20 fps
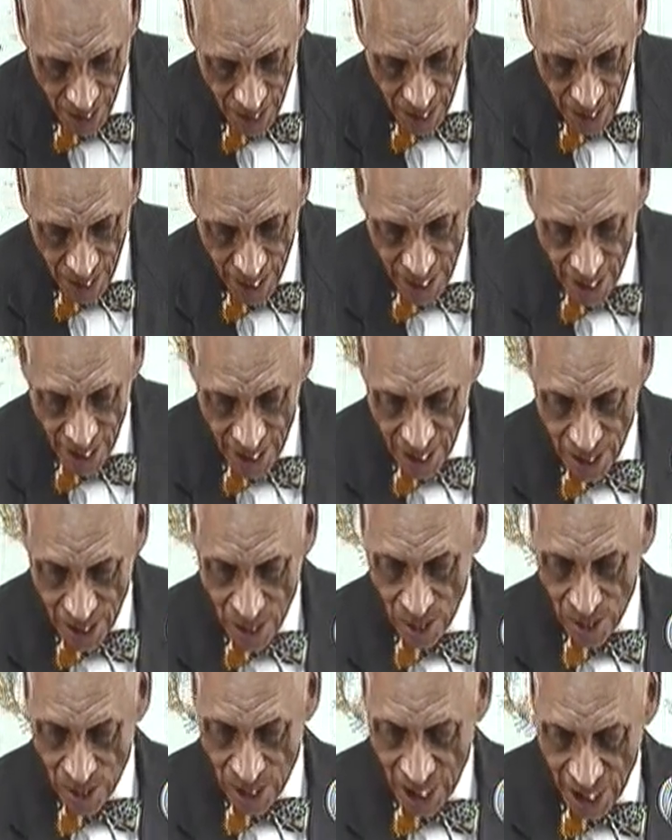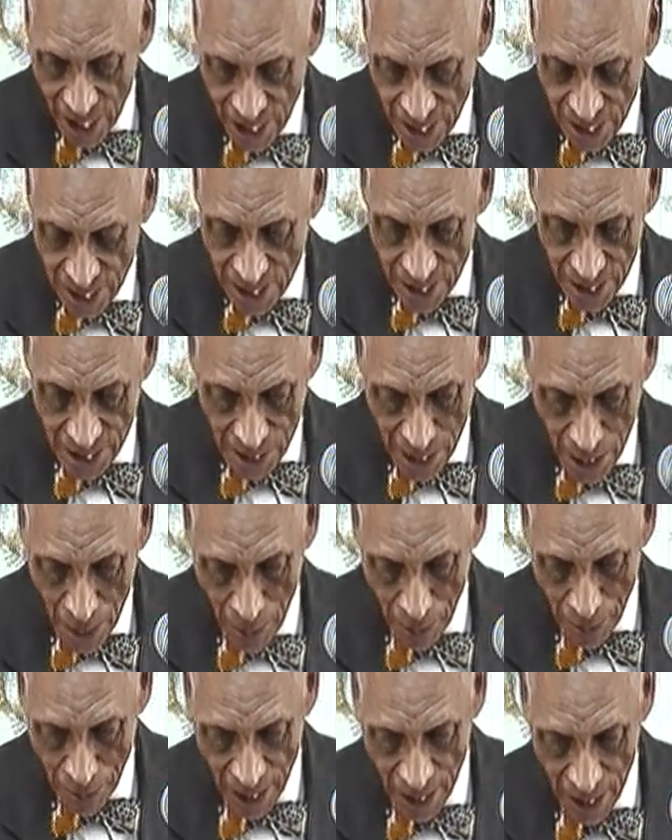He can let you taste some
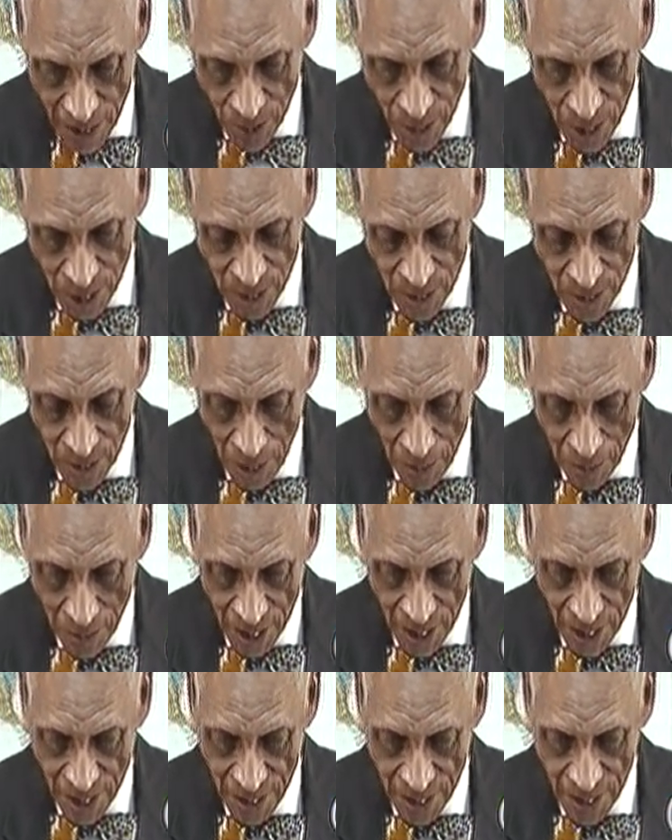of that which you have done.